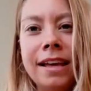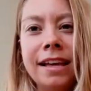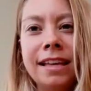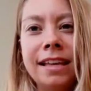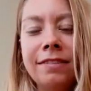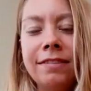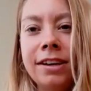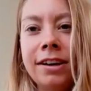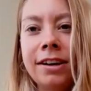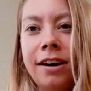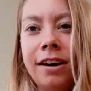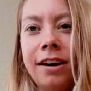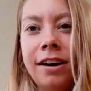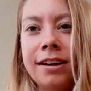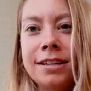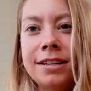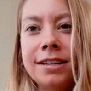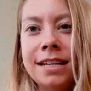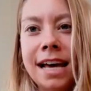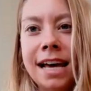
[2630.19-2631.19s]
giving a
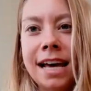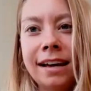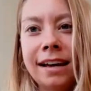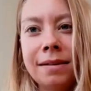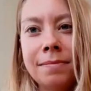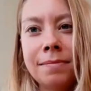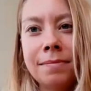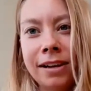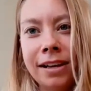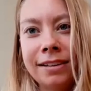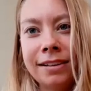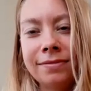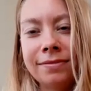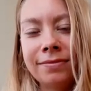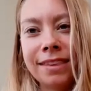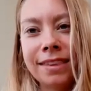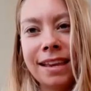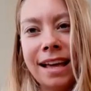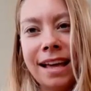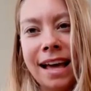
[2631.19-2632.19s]
hot dang about it
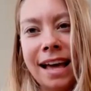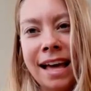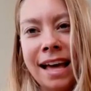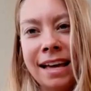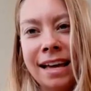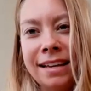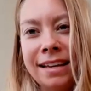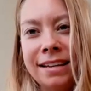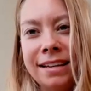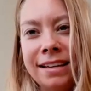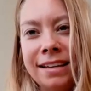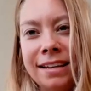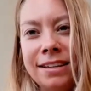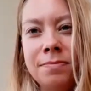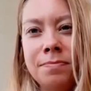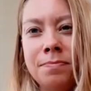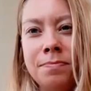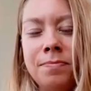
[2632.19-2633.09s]
and